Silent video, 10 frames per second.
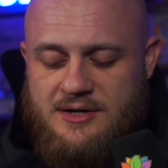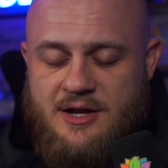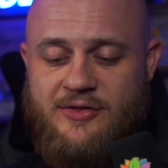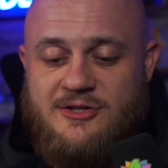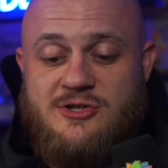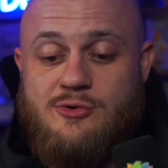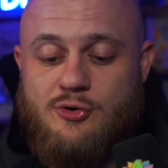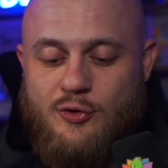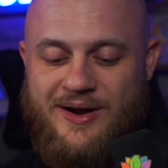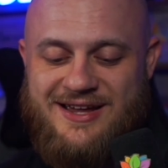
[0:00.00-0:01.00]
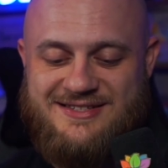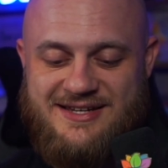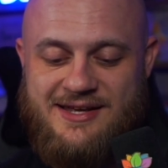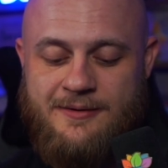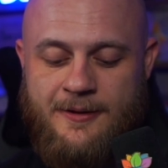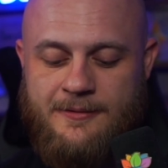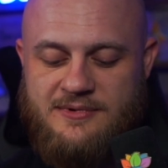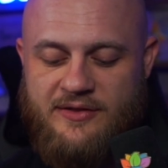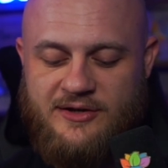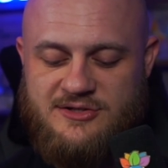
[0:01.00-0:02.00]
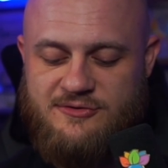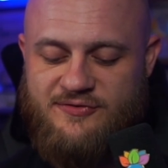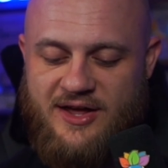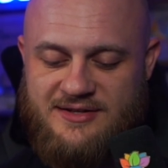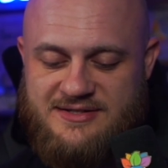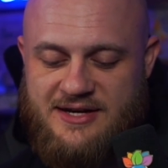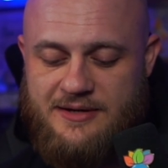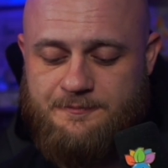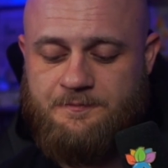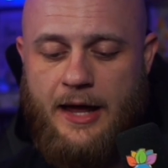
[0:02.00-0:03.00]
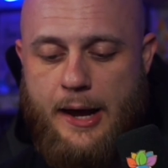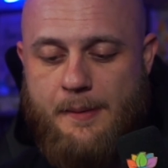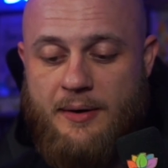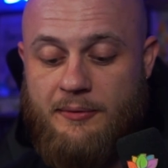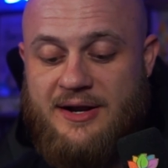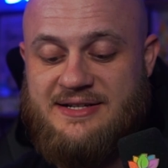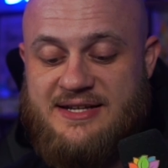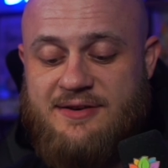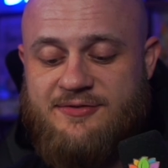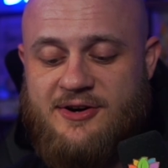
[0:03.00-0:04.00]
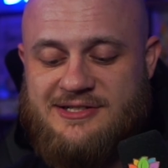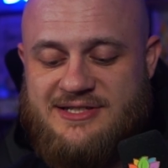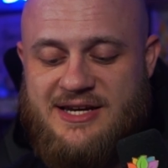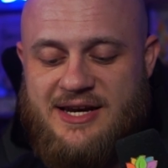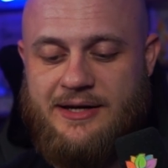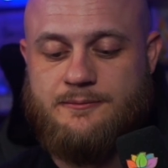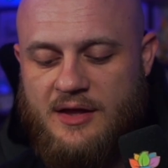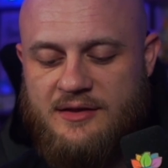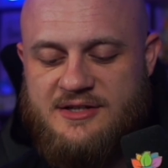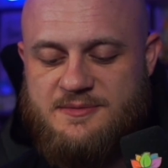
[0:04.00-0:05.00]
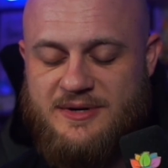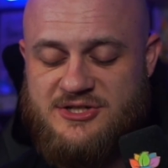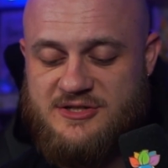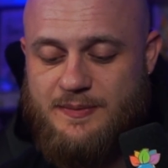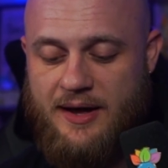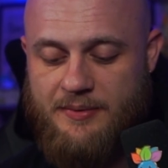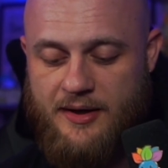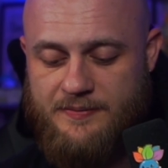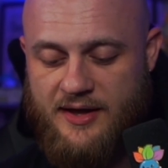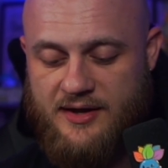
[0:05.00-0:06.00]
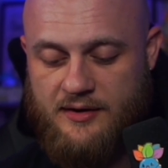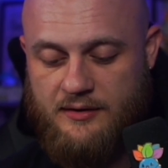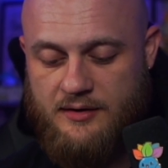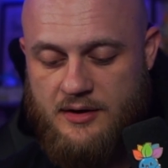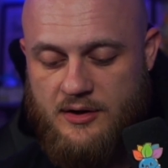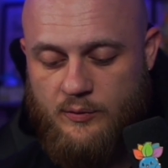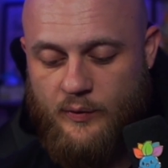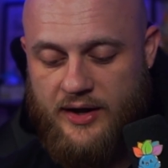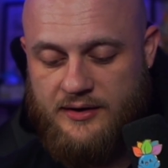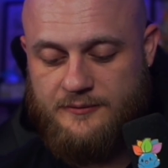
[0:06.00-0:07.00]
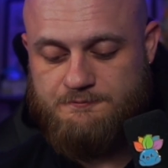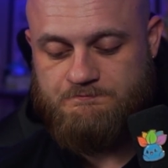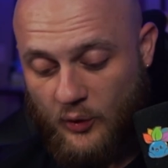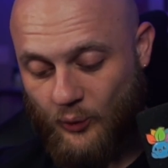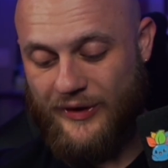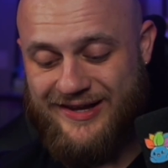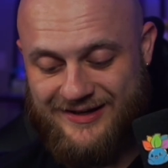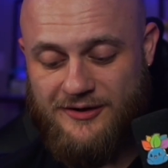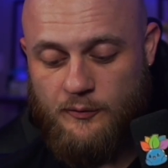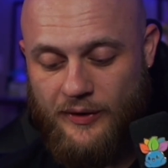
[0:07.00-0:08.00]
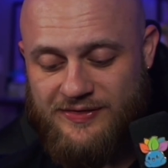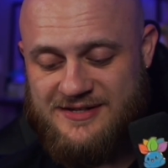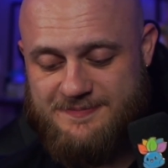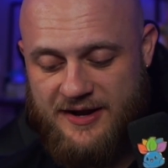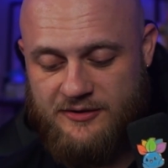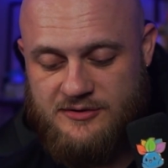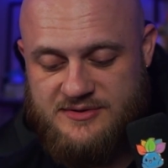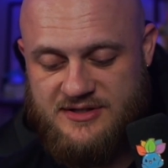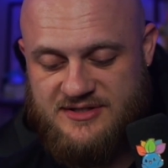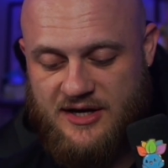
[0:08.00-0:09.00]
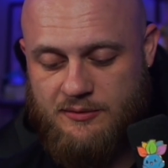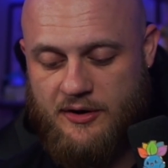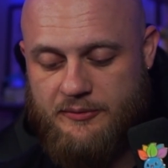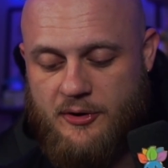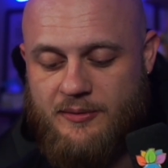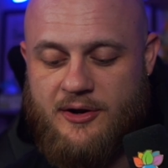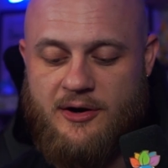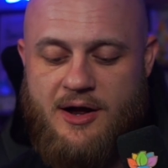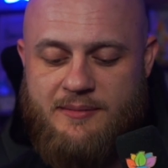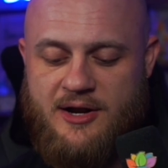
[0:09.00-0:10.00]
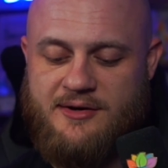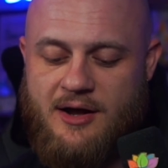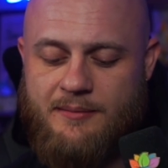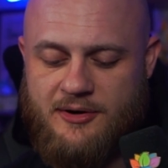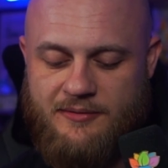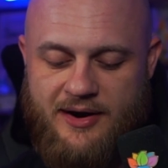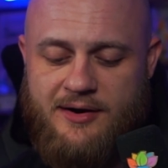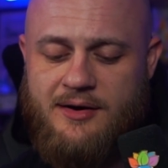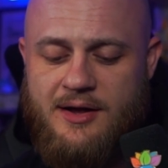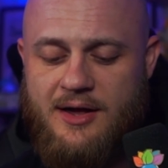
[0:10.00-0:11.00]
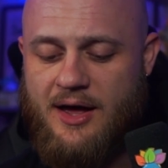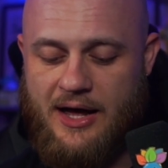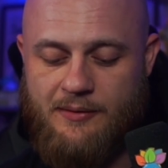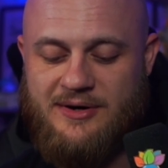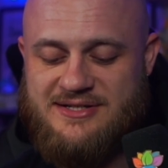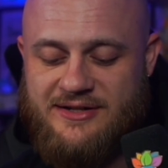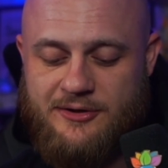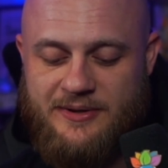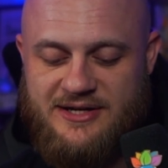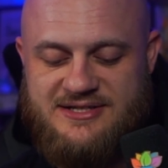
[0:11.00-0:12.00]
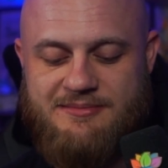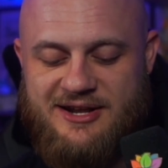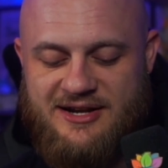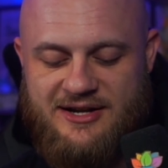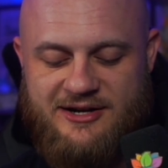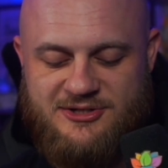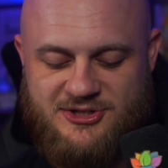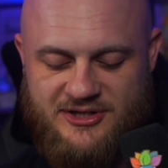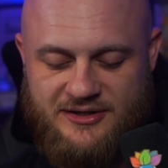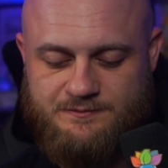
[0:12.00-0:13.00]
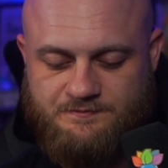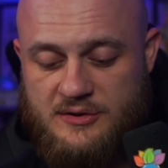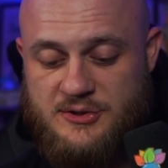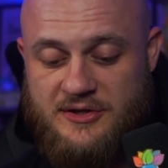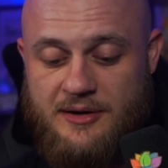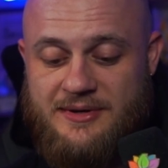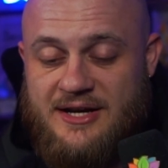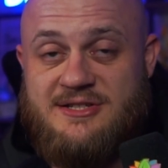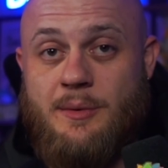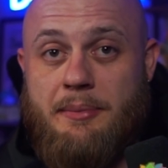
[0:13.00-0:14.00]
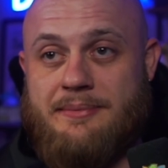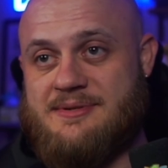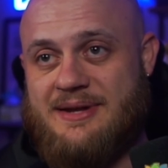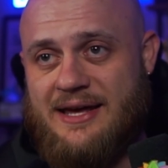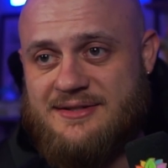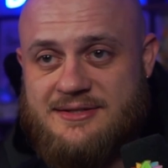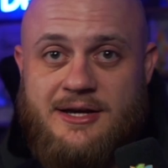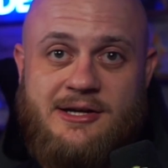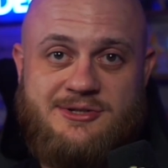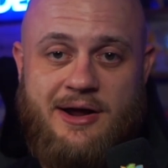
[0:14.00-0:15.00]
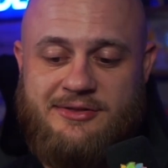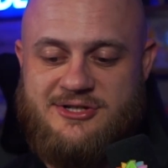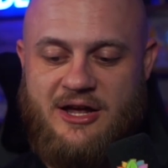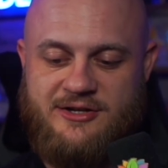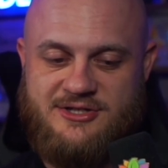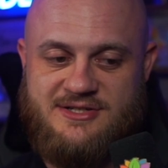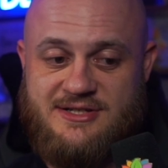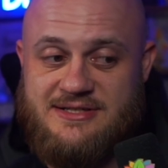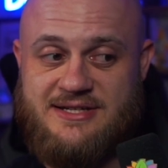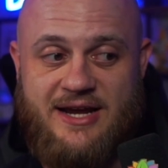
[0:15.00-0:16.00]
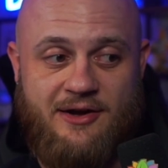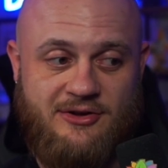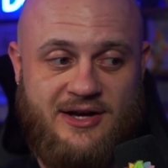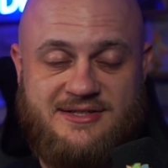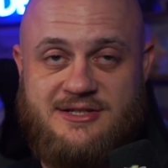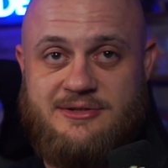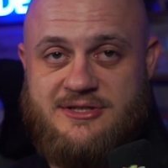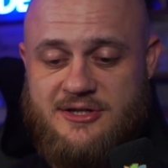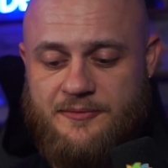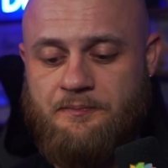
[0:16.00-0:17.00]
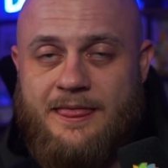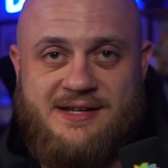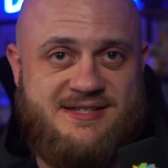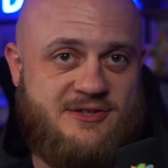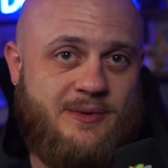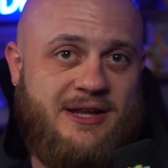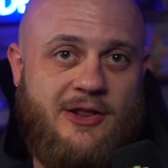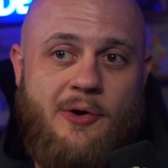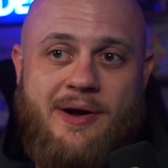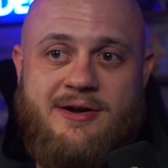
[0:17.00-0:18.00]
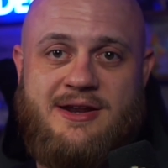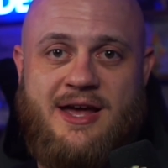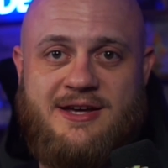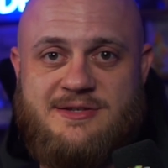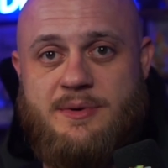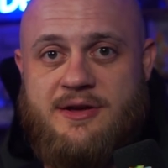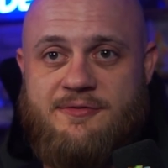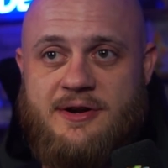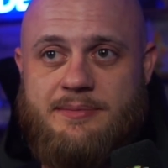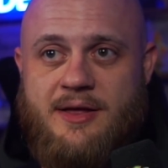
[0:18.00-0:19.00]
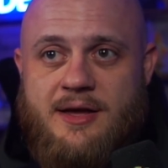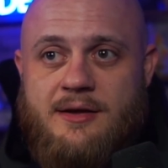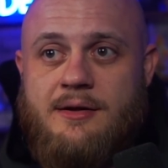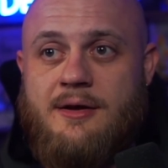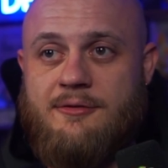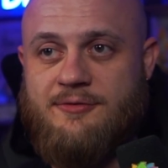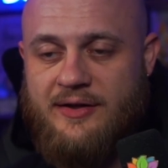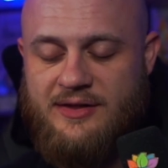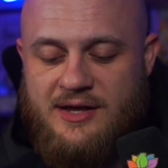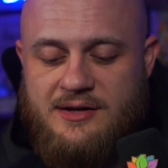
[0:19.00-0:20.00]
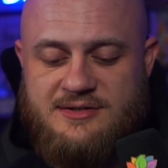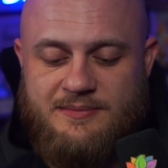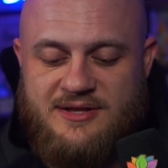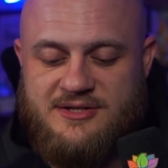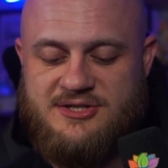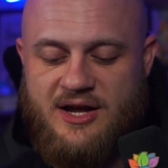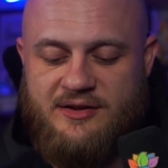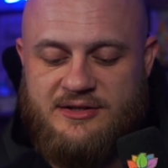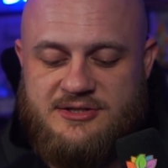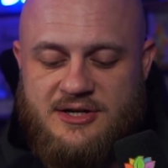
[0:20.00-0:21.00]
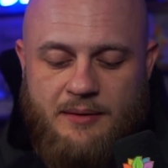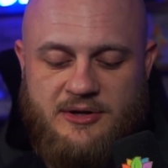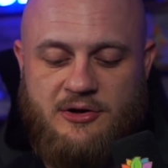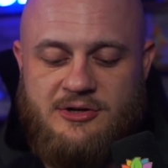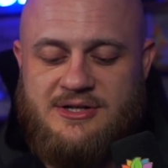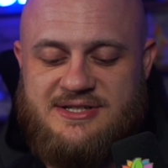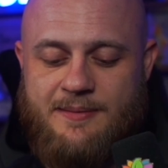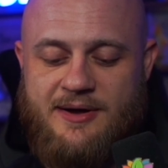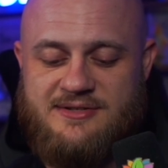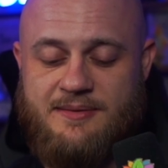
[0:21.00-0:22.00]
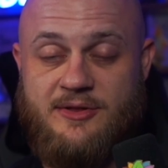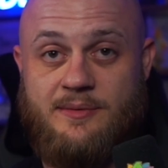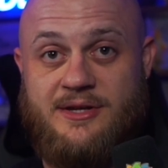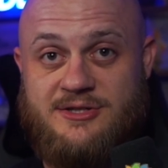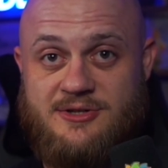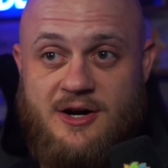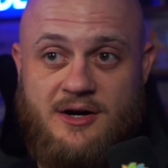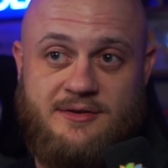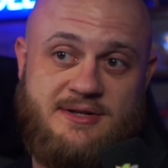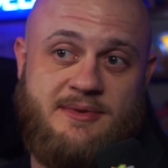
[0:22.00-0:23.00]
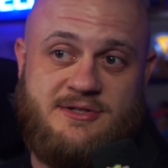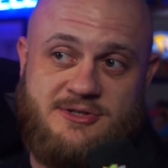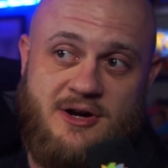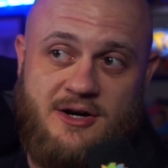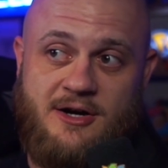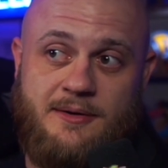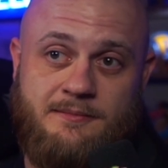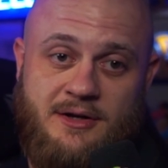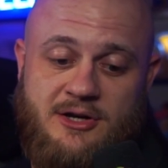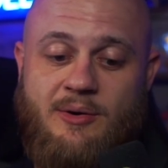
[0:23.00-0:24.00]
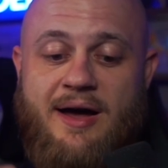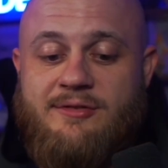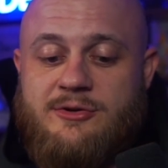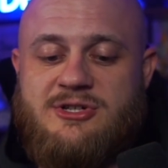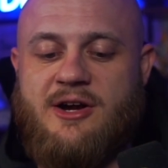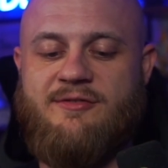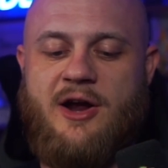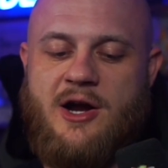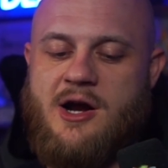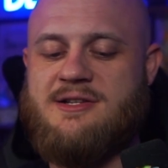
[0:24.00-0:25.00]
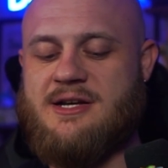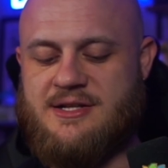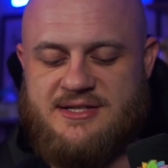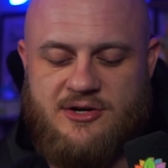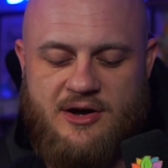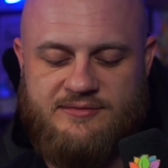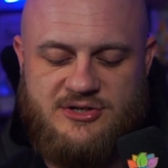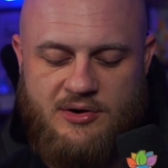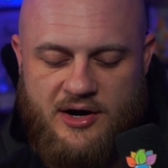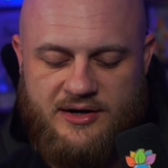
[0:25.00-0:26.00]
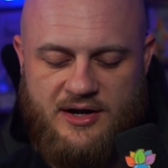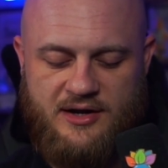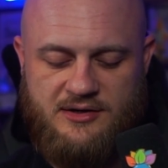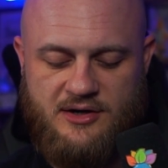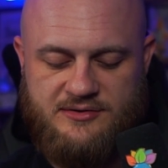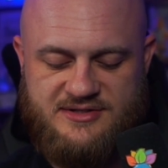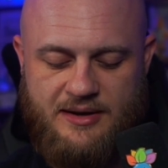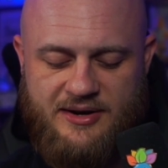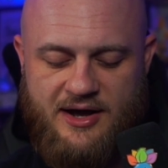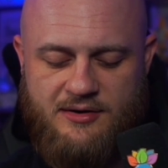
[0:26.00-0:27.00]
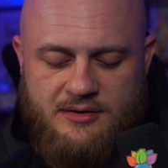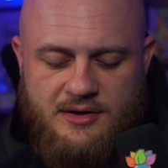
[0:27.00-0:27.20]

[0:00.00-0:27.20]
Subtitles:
Nothing too crazy, nothing too fancy. But when I did first see these missions pop up and win this battle using a deck where all the Pokemon are common, uncommon, or rare, I was a little bit intimidated initially. So I thought it'd be nice to whip up some decks, try out the challenges, and see how you guys can do it too. This is a really low rarity deck. It's pretty free to play, friendly to beat this challenge. You can sub out some of the stronger, evolutionary fire cards. Like let's say you don't have 2 Arcanine, sub it out,